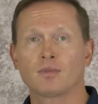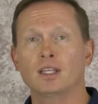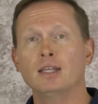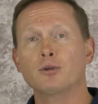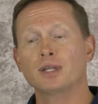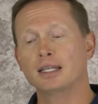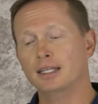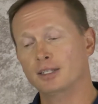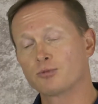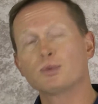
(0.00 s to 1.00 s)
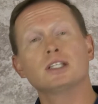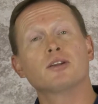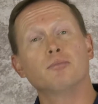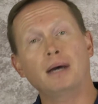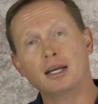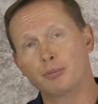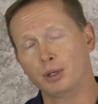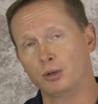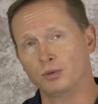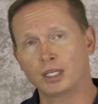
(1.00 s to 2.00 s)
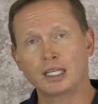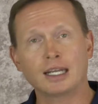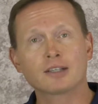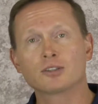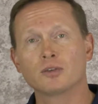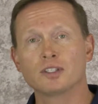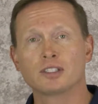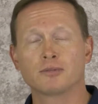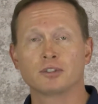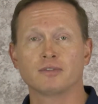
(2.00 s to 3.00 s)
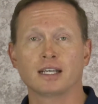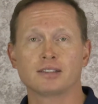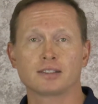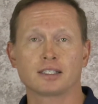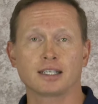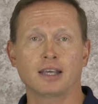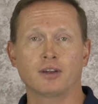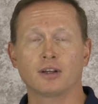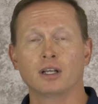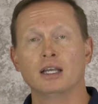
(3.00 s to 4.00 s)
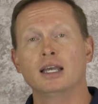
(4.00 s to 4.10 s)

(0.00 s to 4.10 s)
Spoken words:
Ethernet is really the backbone that connects all these different devices together